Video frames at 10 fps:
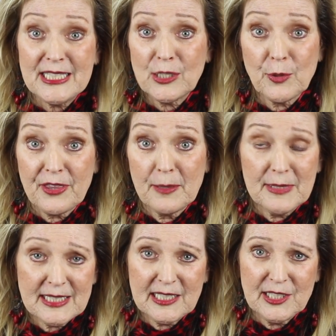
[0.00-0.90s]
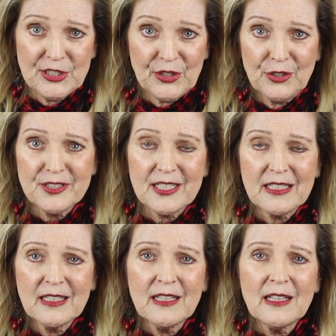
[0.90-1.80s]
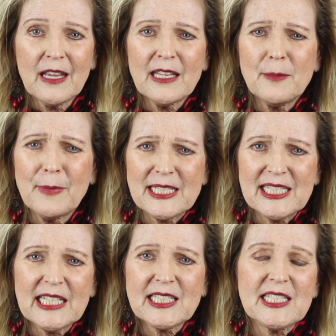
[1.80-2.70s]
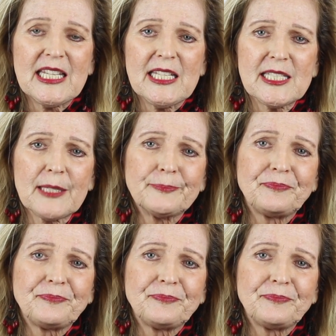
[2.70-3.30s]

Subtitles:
deal with them as an adult. And in my 60s,